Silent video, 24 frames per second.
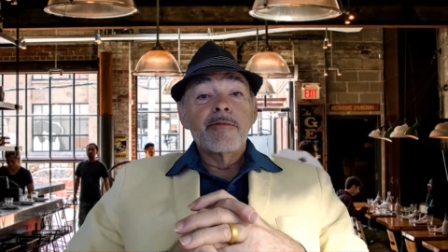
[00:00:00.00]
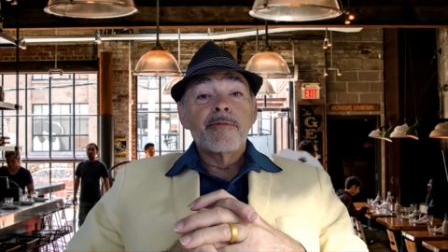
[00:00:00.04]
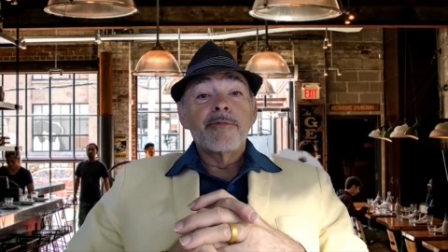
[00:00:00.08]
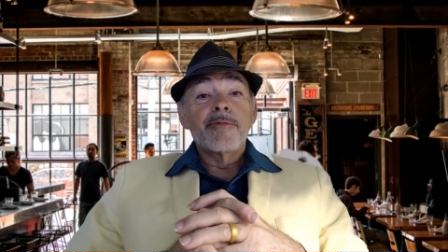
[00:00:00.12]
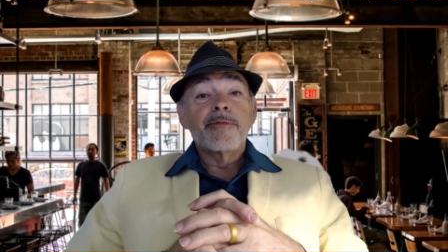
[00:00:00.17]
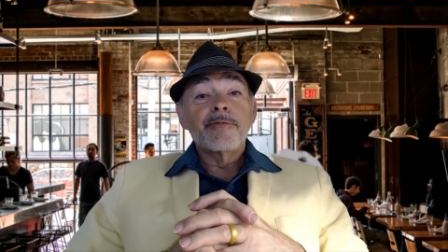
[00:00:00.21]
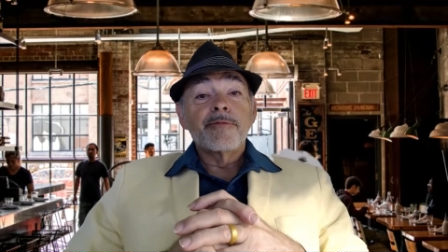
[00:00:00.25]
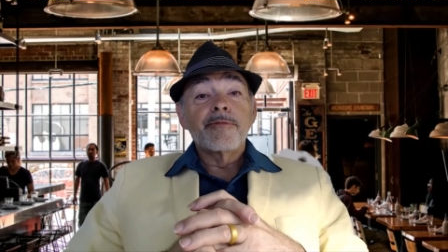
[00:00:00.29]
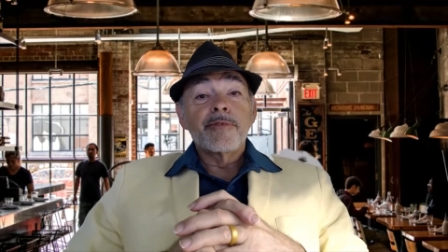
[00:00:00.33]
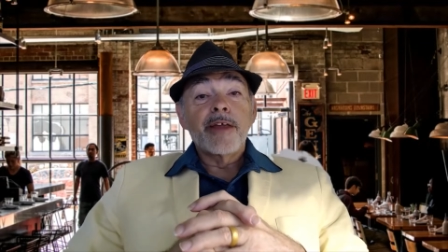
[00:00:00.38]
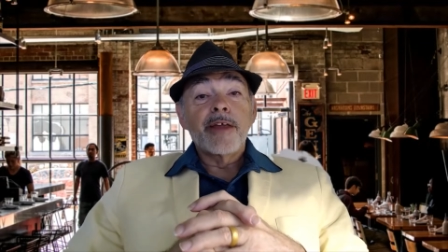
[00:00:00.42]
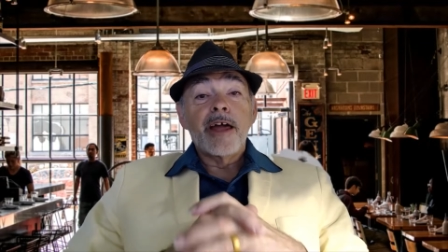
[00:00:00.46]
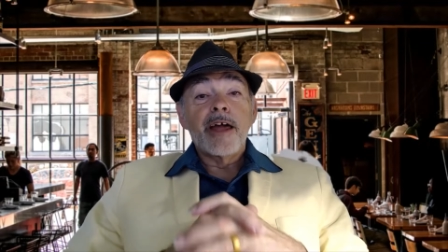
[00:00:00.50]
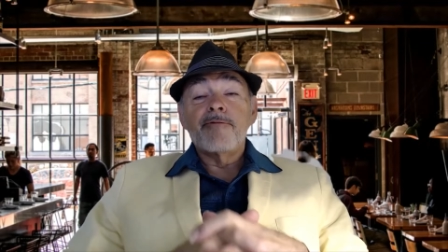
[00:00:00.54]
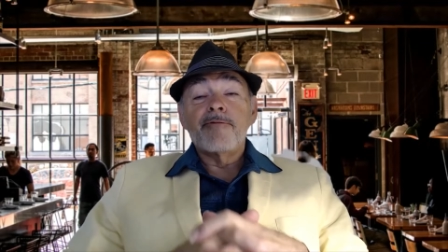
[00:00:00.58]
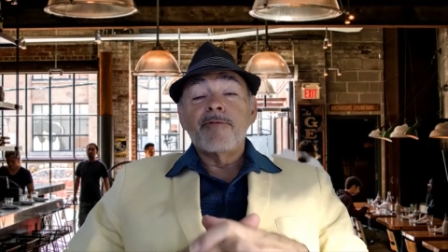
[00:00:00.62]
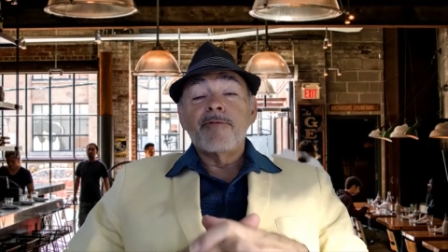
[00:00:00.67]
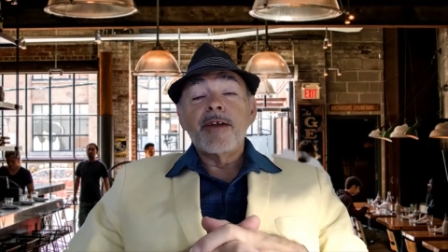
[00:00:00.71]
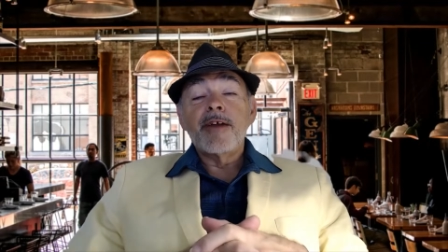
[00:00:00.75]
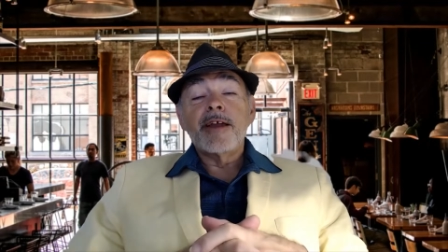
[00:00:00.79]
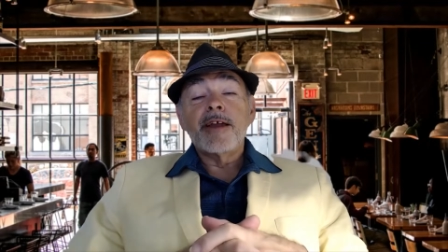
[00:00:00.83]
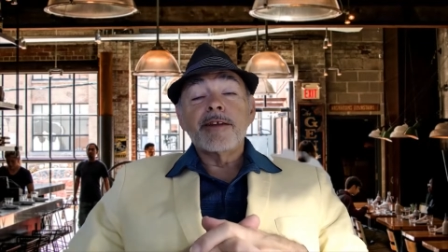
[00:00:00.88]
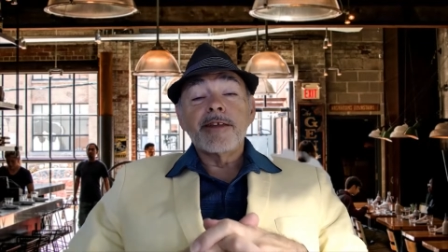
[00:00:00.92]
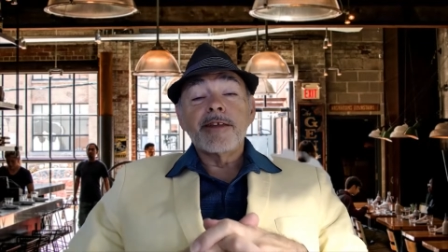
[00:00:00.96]
Had a
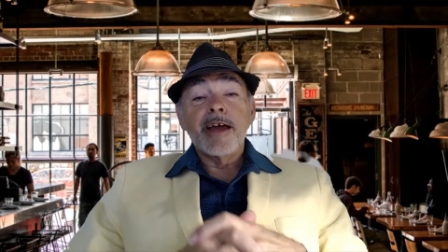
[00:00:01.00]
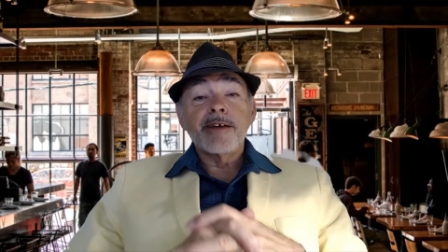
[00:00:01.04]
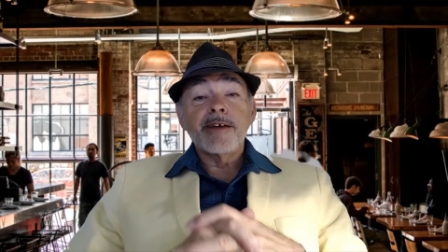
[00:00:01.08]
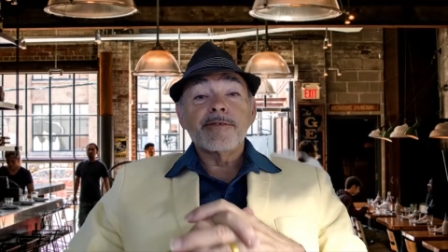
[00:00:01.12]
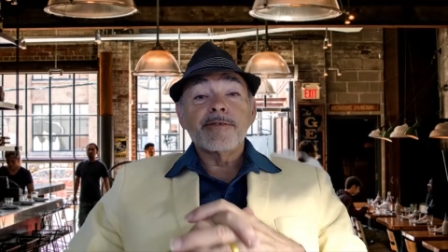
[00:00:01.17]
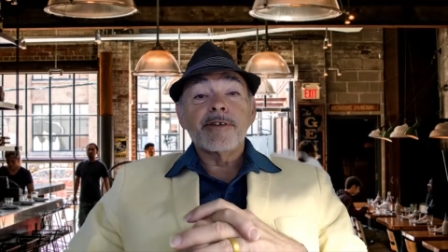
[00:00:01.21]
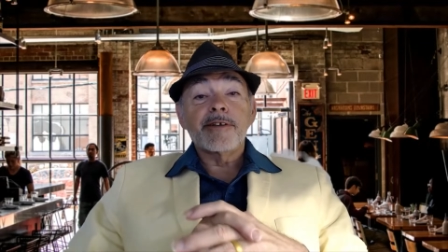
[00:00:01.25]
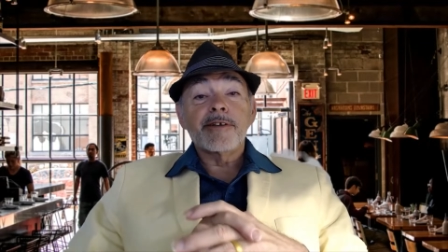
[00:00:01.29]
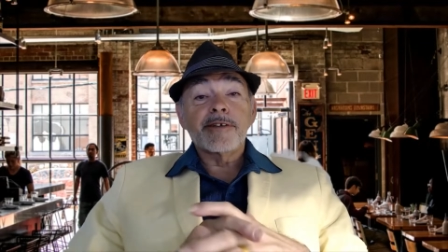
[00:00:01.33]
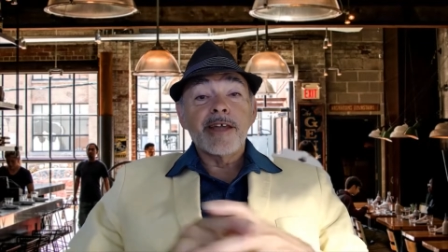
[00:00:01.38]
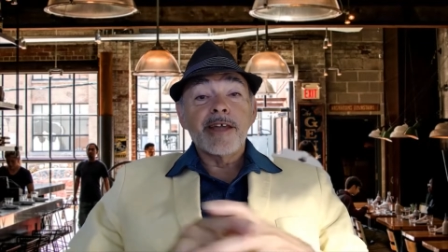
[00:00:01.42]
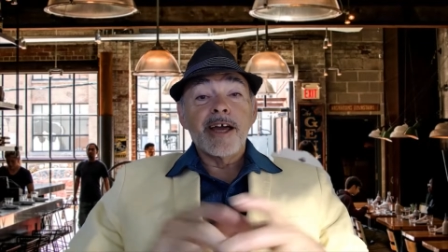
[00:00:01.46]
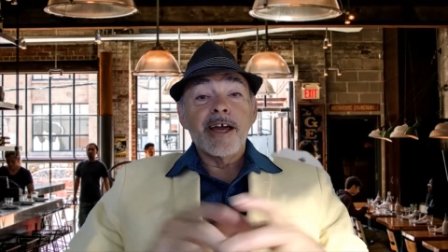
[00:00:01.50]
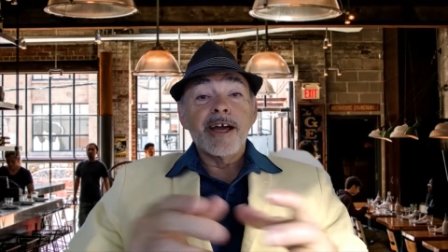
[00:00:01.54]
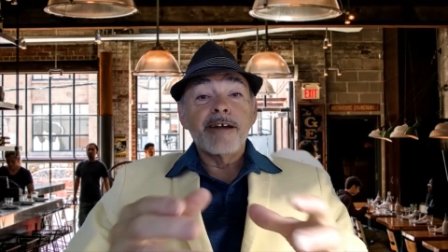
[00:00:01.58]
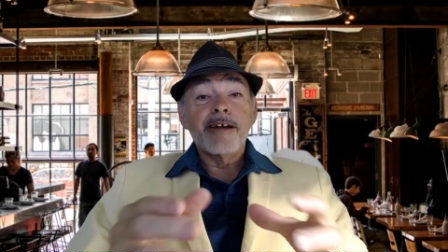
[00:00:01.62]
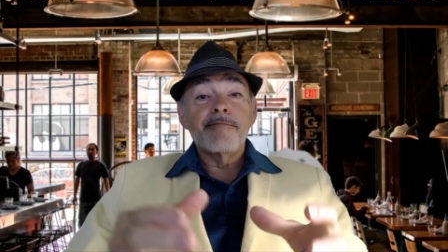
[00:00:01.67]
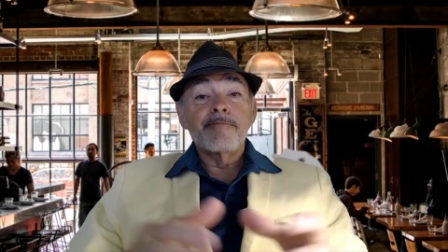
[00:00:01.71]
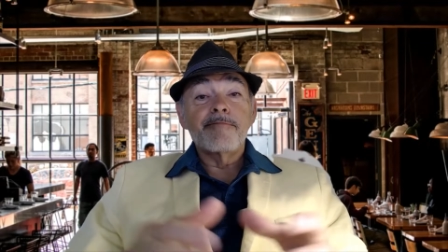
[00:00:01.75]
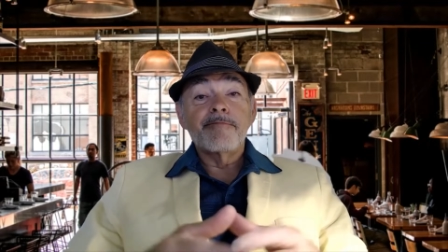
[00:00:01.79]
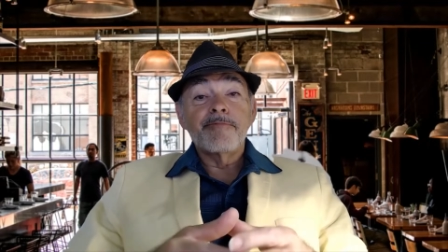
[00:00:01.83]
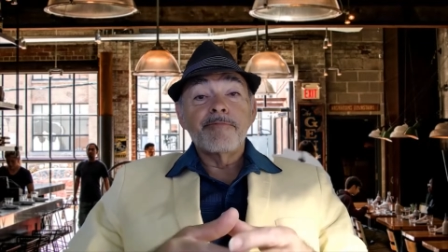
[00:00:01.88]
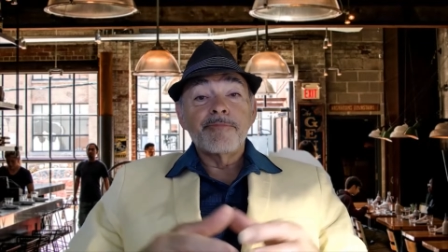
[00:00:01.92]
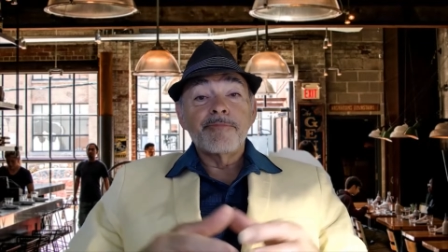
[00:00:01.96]
fantastic time.
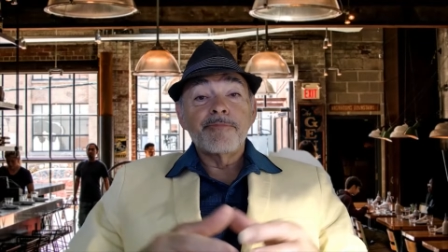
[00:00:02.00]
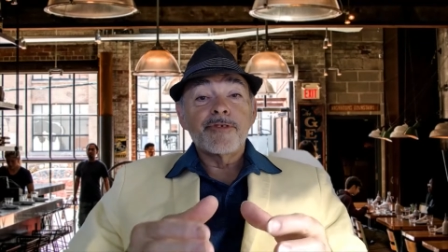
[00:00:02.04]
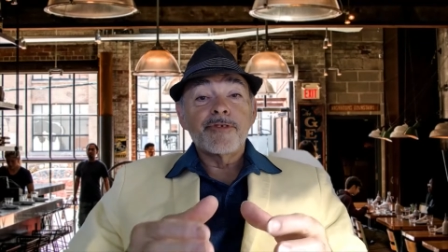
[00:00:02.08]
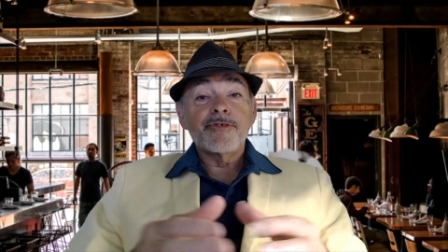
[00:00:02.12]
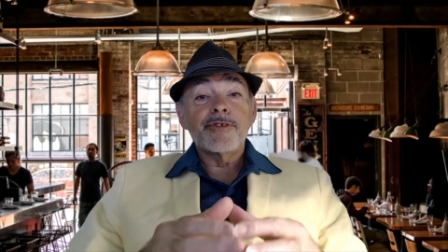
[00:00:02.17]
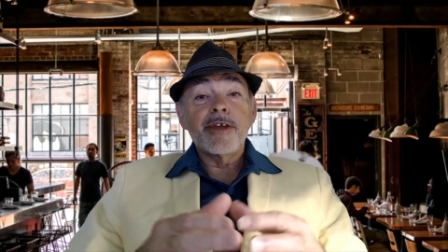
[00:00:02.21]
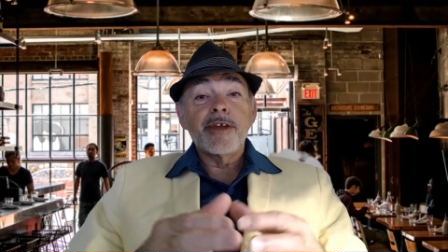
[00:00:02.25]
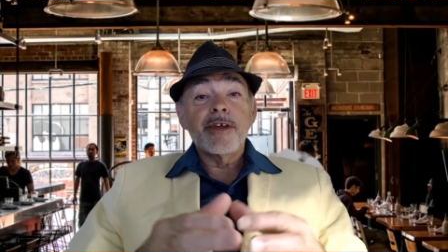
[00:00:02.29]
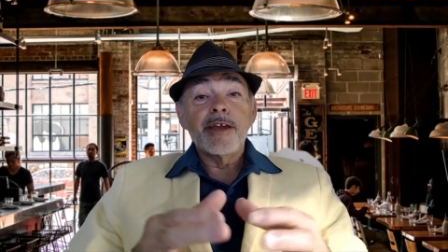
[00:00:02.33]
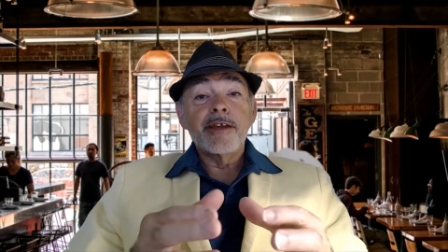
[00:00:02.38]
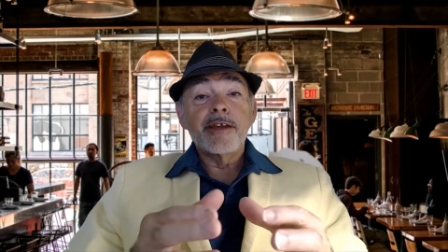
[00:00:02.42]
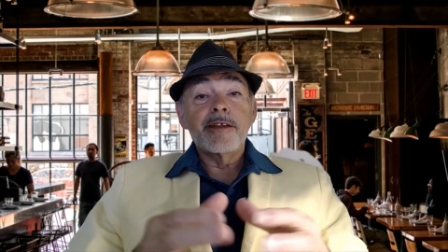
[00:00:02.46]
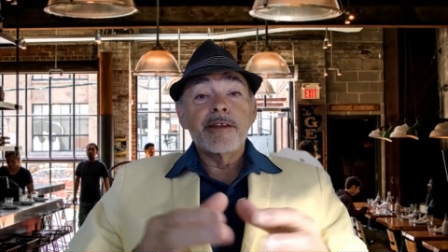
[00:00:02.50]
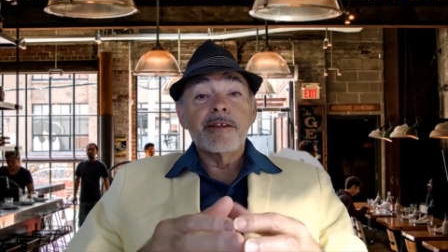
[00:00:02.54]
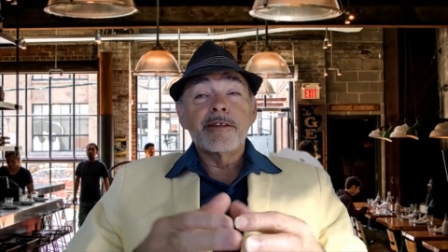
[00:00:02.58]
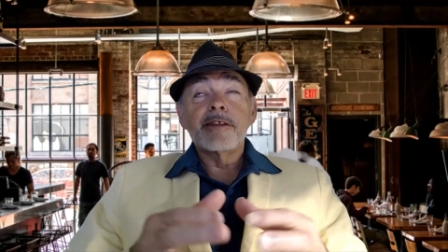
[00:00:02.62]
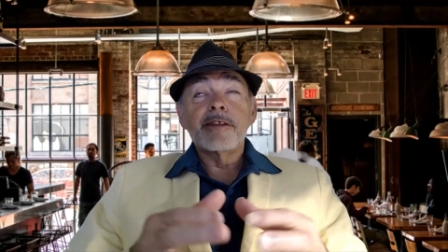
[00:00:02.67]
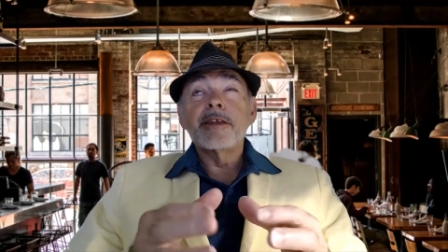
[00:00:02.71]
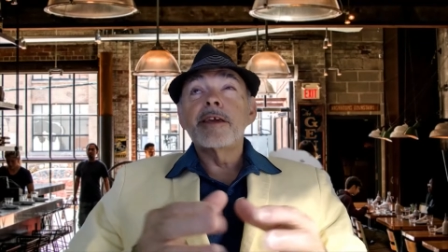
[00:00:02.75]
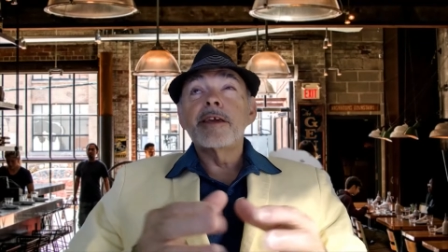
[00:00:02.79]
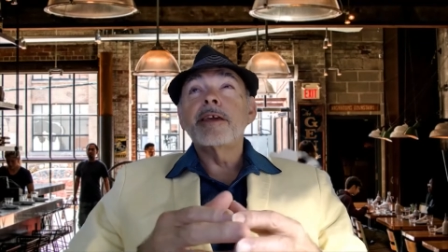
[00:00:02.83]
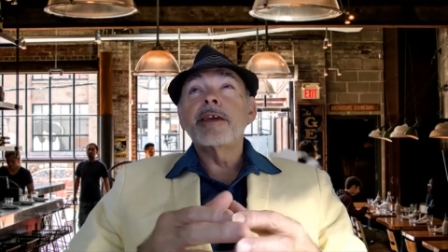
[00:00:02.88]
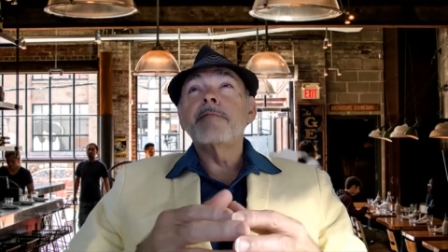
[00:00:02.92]
Stayed at the